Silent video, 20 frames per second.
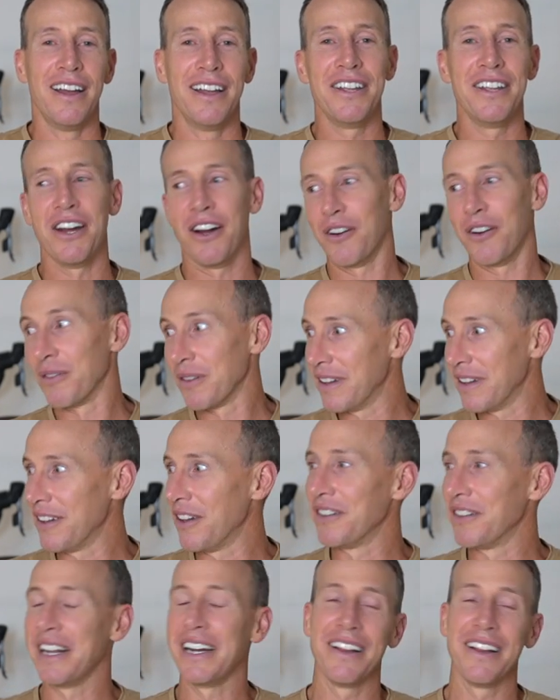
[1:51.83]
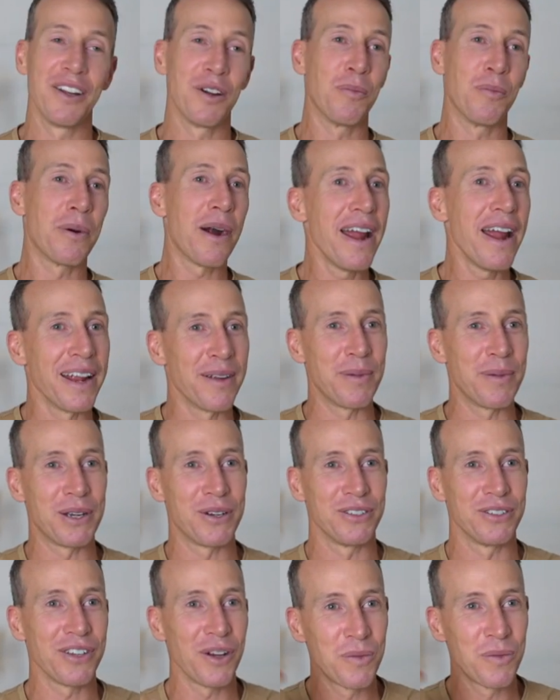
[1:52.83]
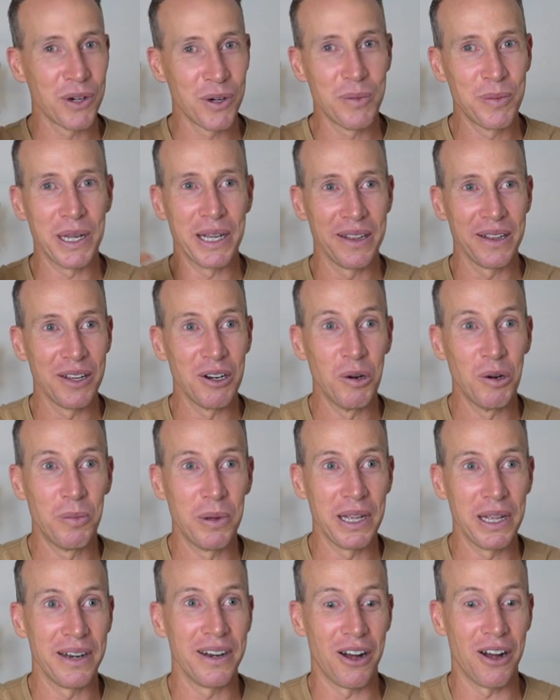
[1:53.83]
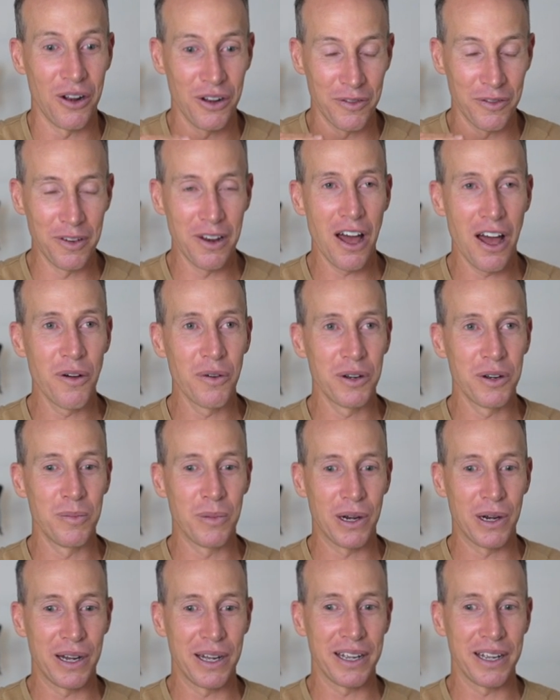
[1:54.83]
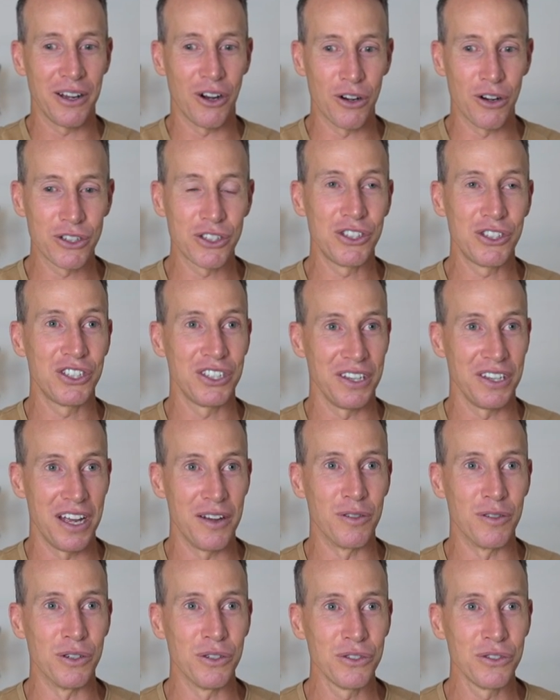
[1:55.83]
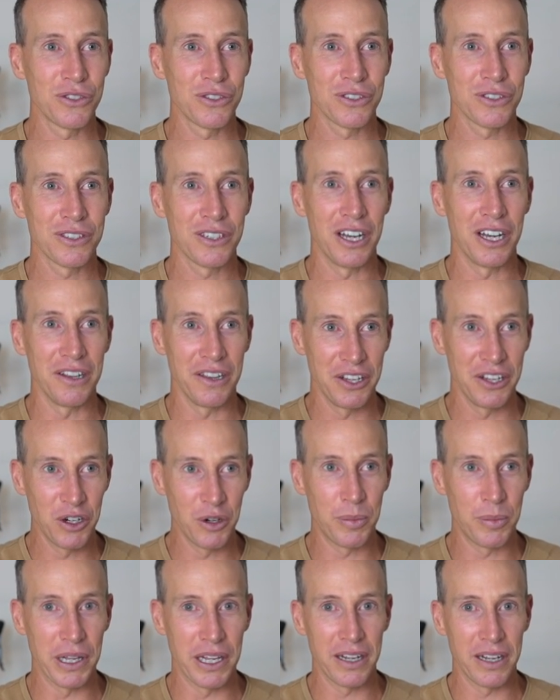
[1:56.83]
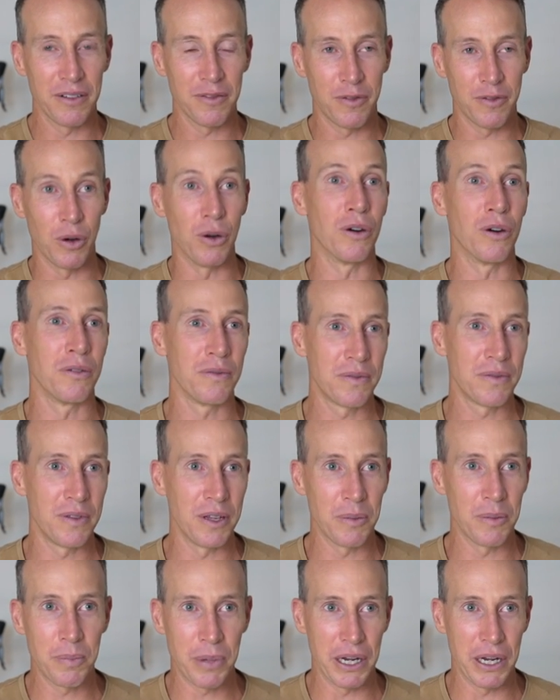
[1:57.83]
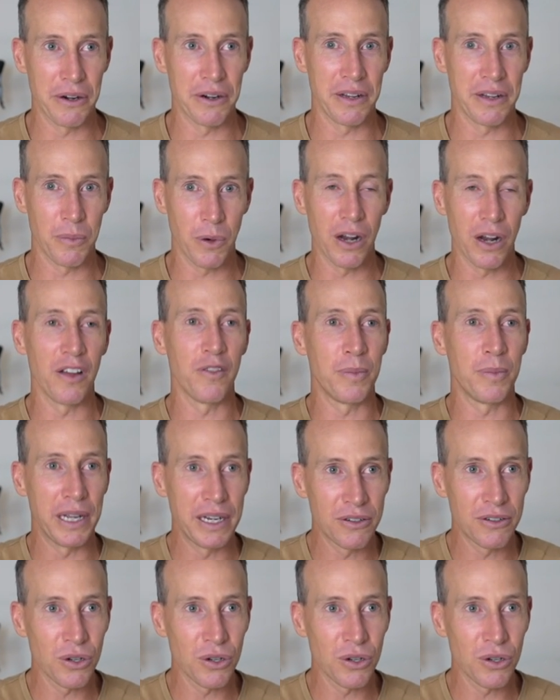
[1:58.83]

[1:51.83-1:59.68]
you know, I'll need a little break because I will be a little bit, I'll have lowered my oxygen levels a little bit for the period while I've been